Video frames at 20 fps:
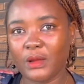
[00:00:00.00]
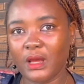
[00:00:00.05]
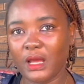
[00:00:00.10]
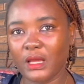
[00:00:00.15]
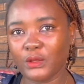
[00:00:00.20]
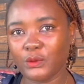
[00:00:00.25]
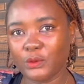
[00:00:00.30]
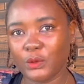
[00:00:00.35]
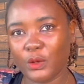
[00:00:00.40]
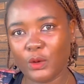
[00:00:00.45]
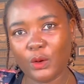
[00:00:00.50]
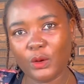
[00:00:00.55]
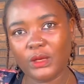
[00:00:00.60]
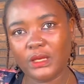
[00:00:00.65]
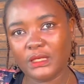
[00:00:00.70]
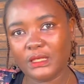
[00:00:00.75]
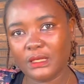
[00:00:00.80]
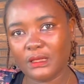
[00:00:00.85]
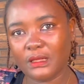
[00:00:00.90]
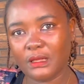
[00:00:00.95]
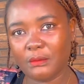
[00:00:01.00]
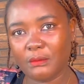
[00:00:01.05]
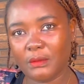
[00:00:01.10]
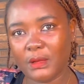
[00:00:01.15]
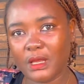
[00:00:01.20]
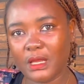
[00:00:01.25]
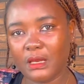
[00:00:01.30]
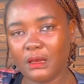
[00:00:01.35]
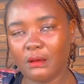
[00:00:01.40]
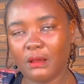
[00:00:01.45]
as we call it
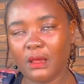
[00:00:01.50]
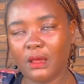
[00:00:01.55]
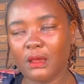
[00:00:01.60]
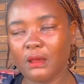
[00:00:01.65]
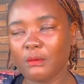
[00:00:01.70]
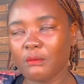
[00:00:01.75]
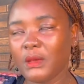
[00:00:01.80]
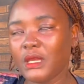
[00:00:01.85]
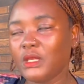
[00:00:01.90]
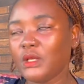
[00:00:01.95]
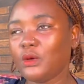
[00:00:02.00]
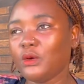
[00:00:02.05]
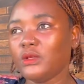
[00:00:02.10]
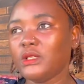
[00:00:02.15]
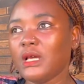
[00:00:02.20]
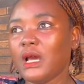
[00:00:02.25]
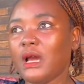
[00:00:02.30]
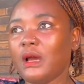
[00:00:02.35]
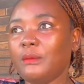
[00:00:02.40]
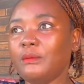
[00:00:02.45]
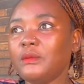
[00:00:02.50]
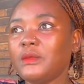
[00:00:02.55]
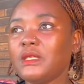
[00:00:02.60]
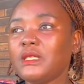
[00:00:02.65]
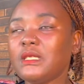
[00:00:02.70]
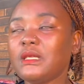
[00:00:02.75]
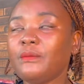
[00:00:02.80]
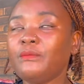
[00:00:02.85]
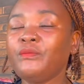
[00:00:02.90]
in medical terms,